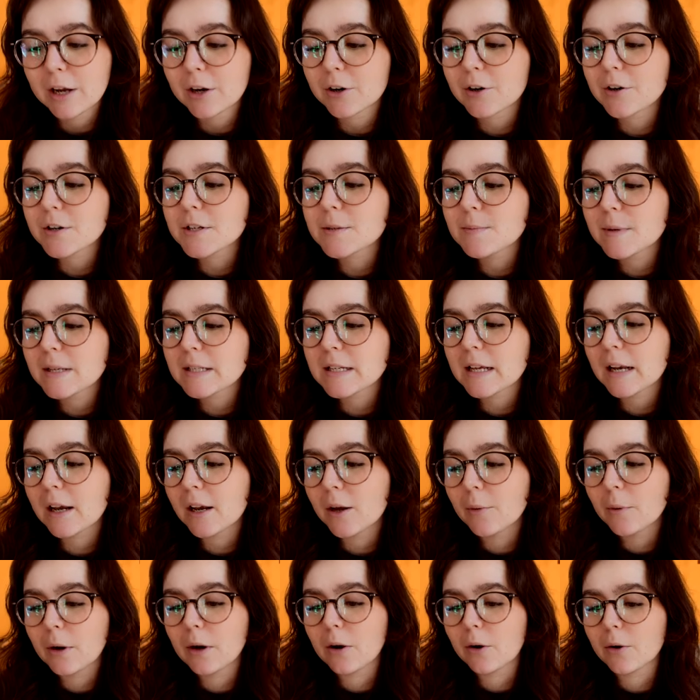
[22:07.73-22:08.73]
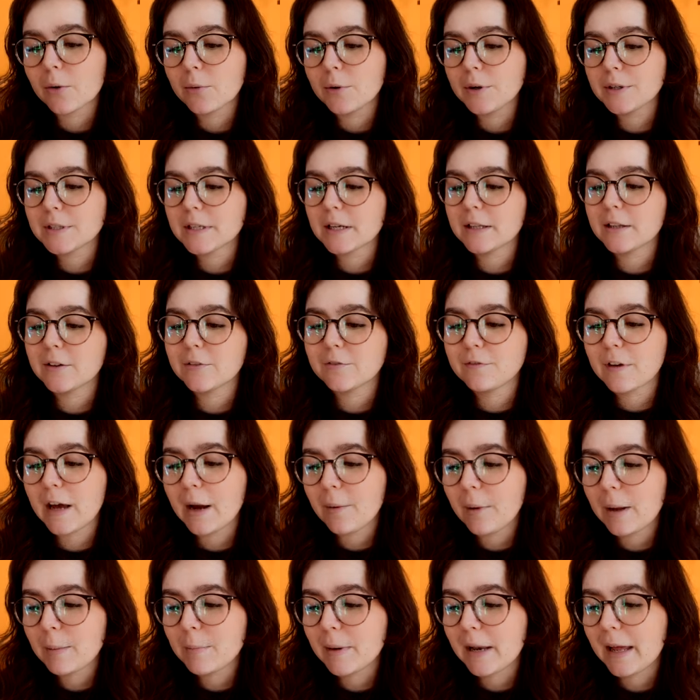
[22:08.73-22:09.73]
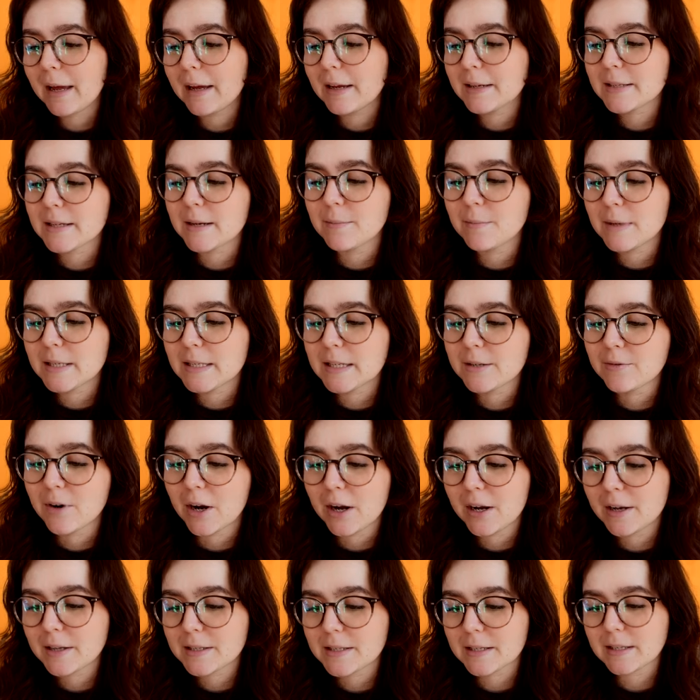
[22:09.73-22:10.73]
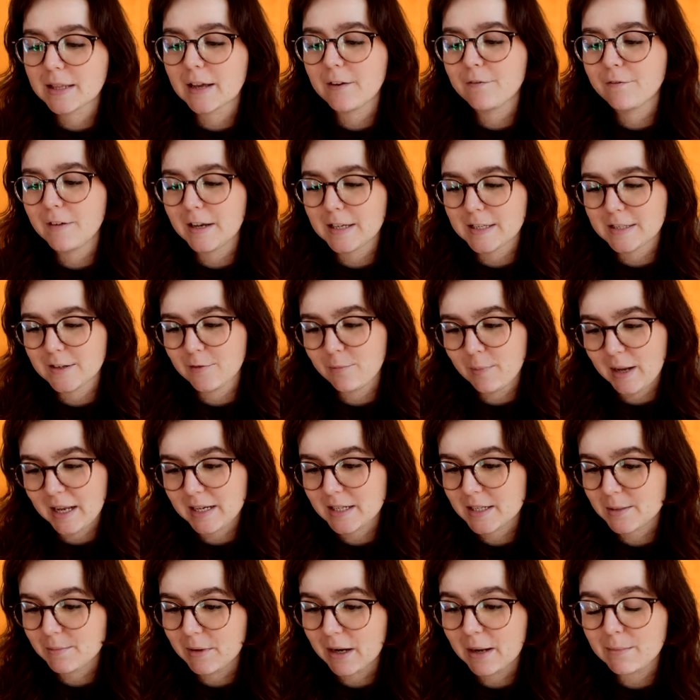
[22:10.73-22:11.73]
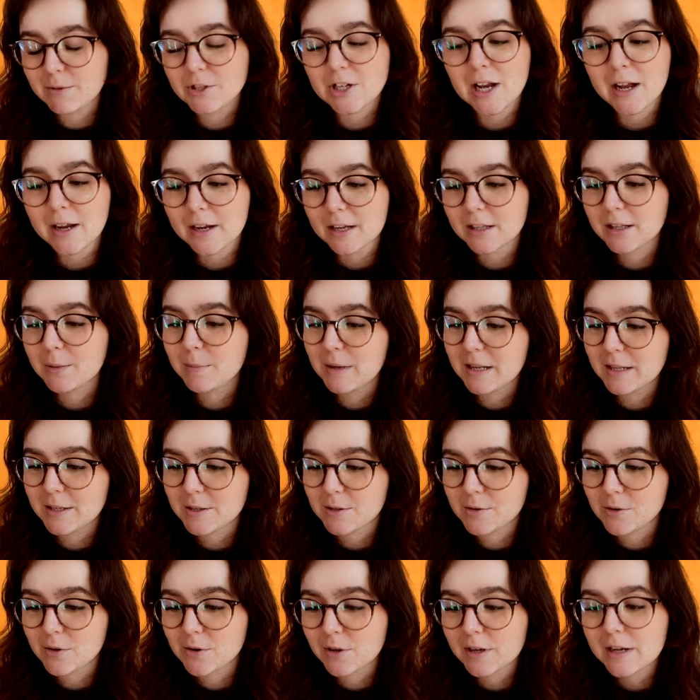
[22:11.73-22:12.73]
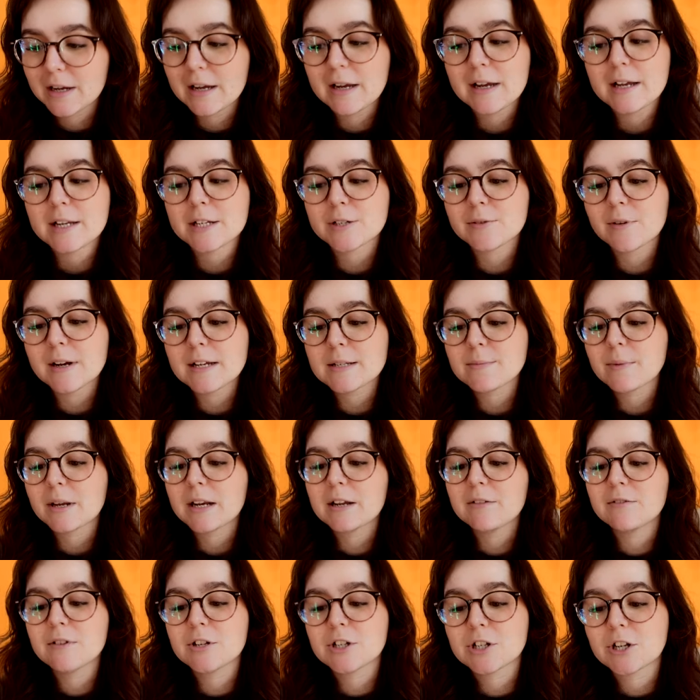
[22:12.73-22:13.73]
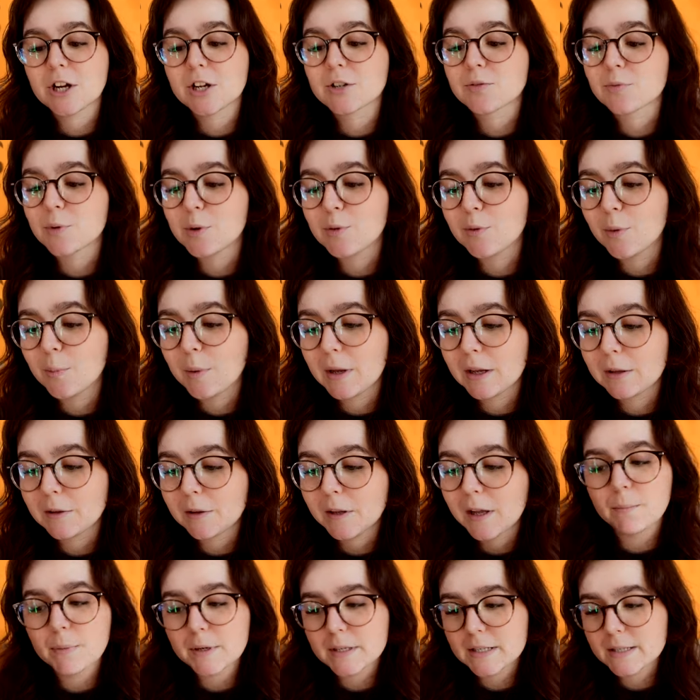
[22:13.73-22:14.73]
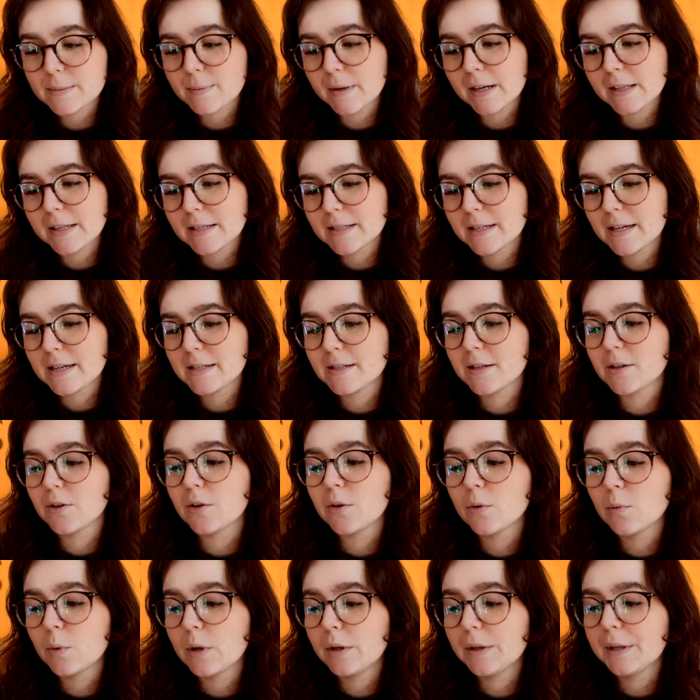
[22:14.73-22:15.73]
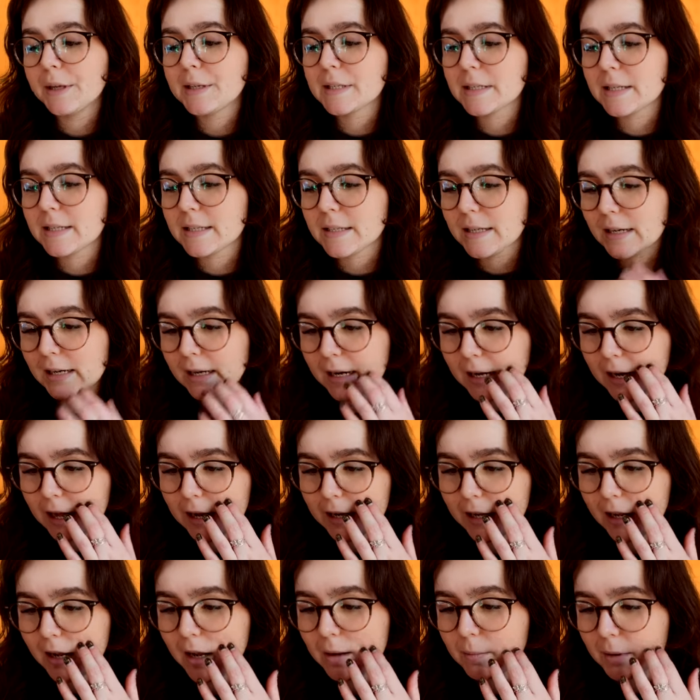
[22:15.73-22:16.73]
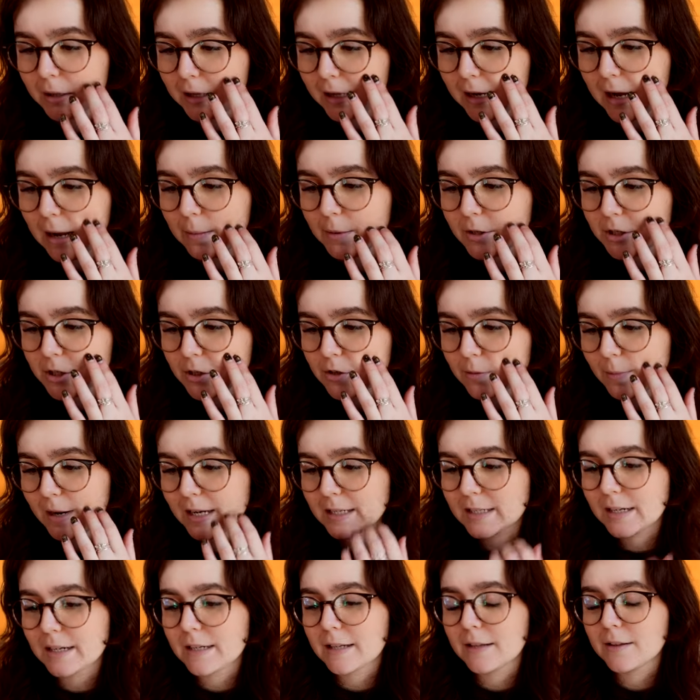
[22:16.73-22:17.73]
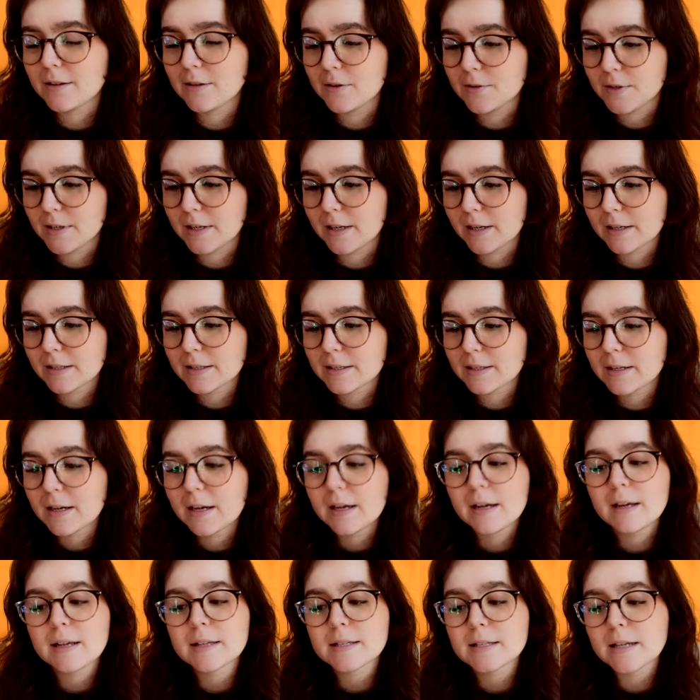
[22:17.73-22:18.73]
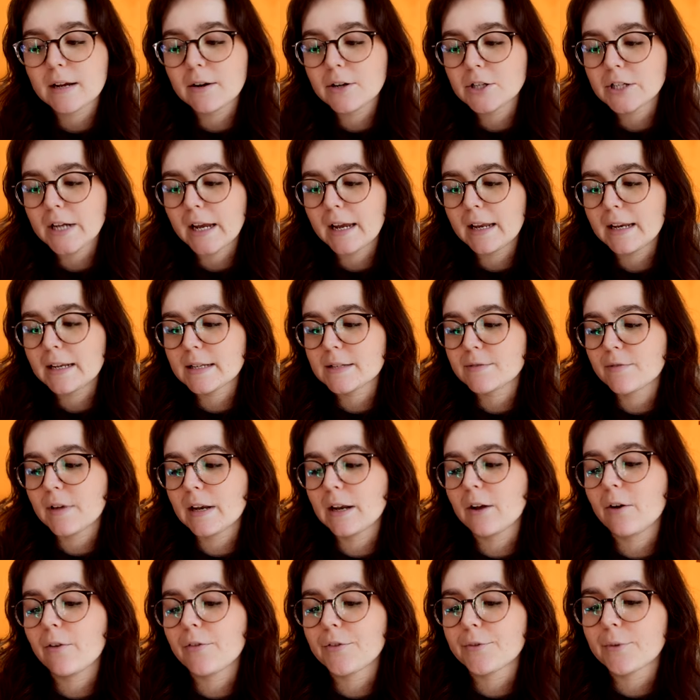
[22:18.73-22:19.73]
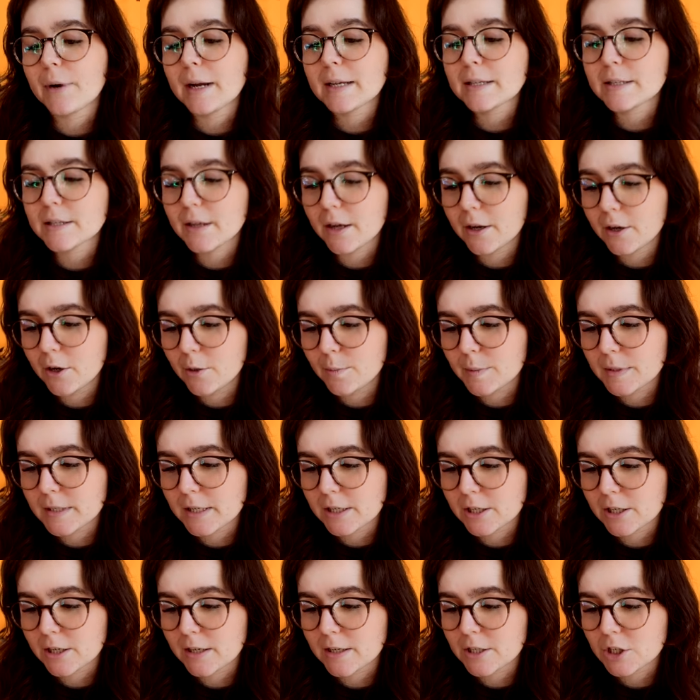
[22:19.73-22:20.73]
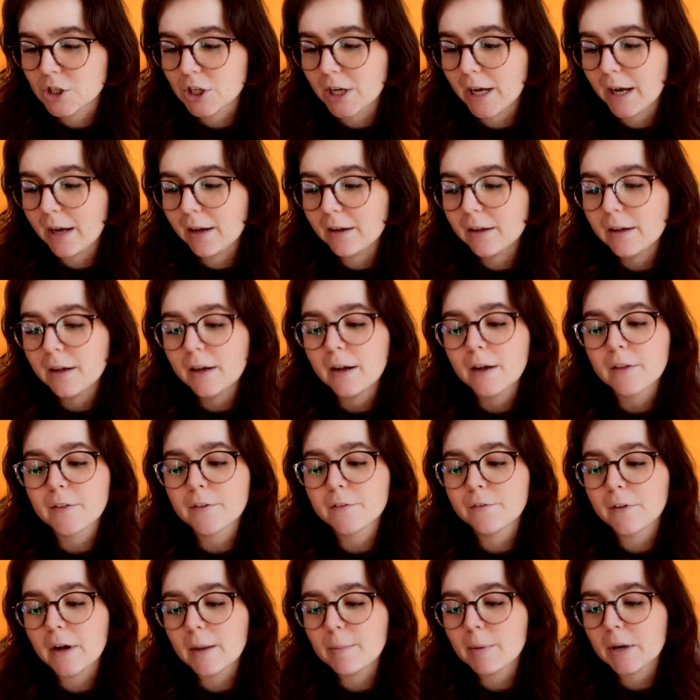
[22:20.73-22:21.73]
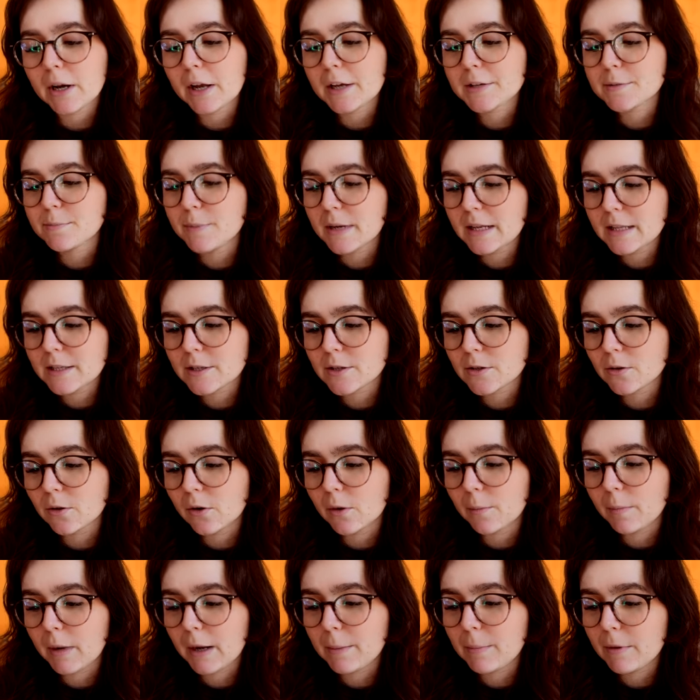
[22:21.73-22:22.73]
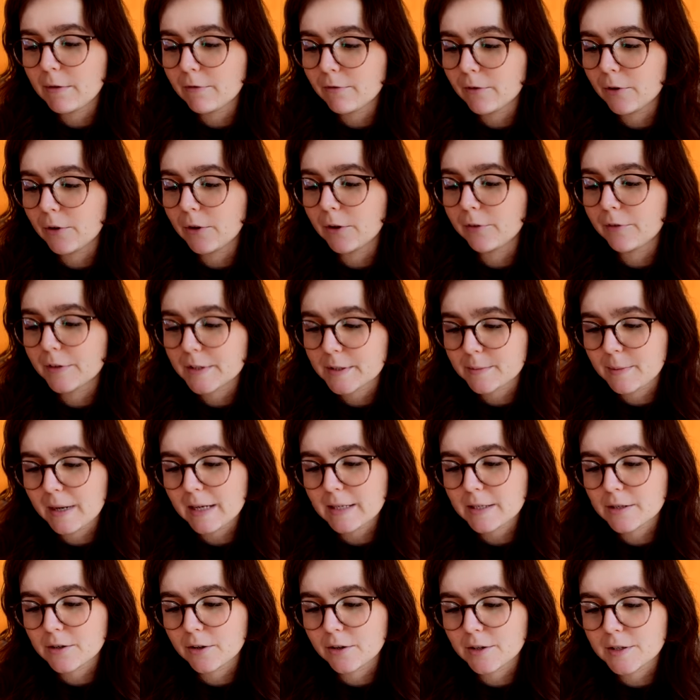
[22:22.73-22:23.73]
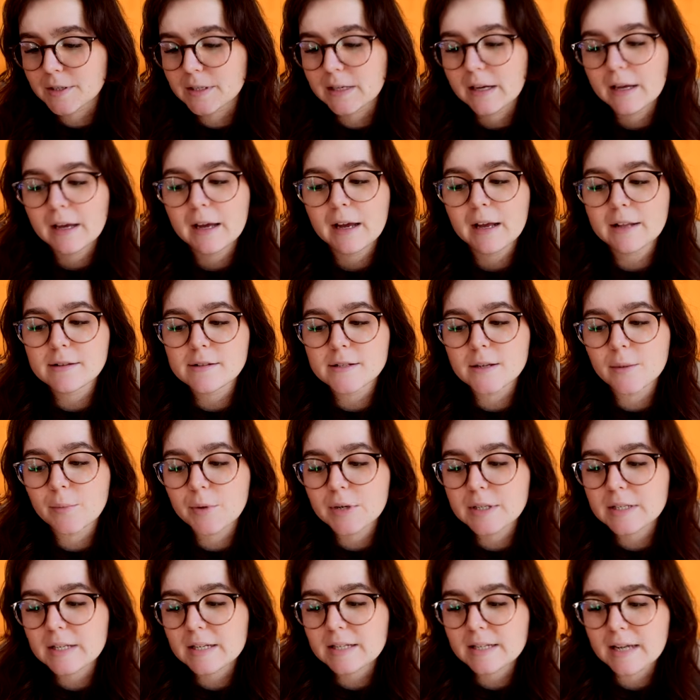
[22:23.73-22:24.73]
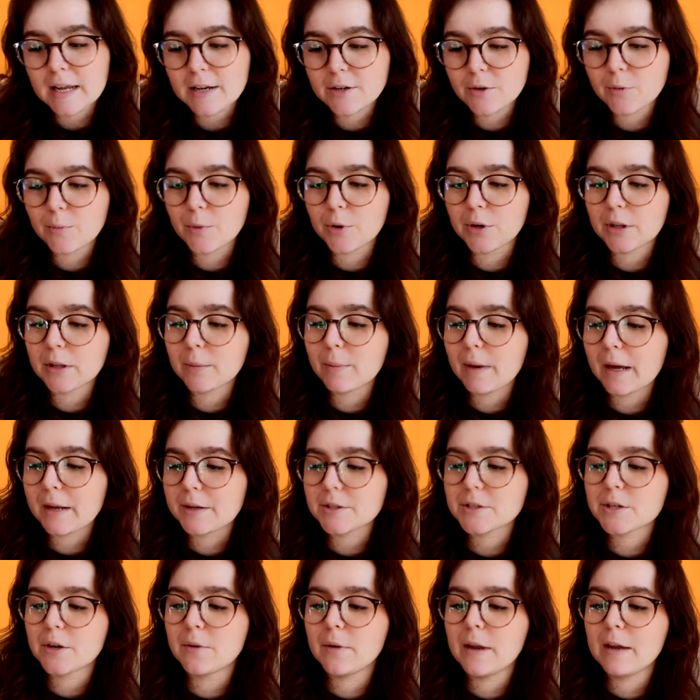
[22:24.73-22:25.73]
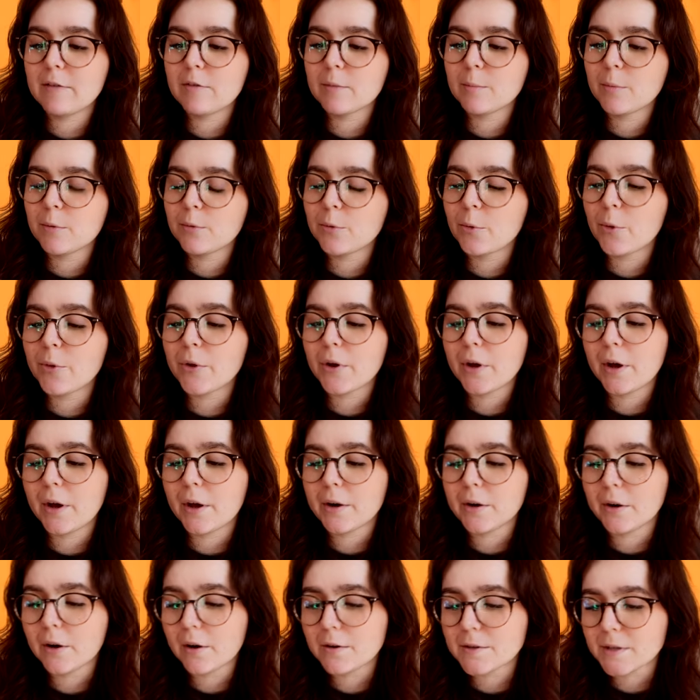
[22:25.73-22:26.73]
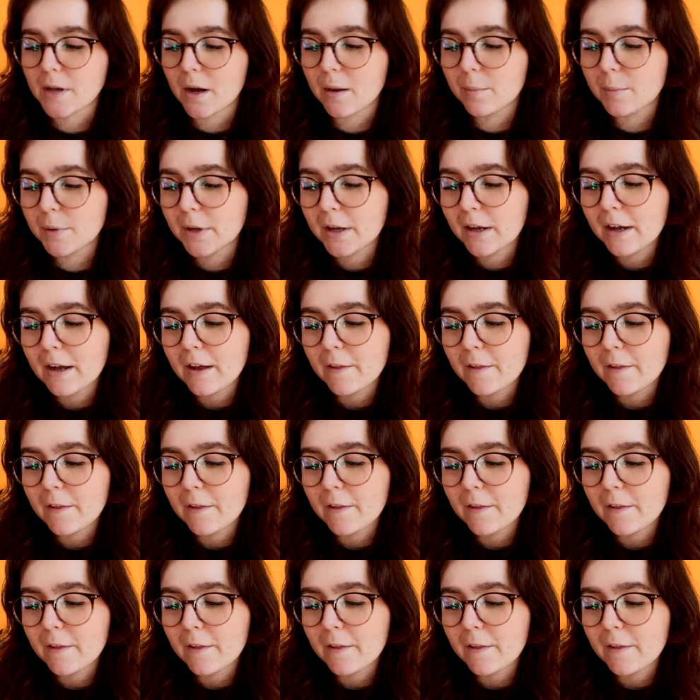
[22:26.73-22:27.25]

Christmas in Lower Lockwood, and the Fairway Players are busy rehearsing their festive pantomime Jack and the Beanstalk to raise money for the church roof appeal. But despite the season, goodwill is distinctly lacking among the amateur dramatic enthusiasts. Sarah Jane is fending off threats to her new position as chair, the fiberglass beanstalk might be full of asbestos, and someone is intent on ruining the panto even before the curtain goes up.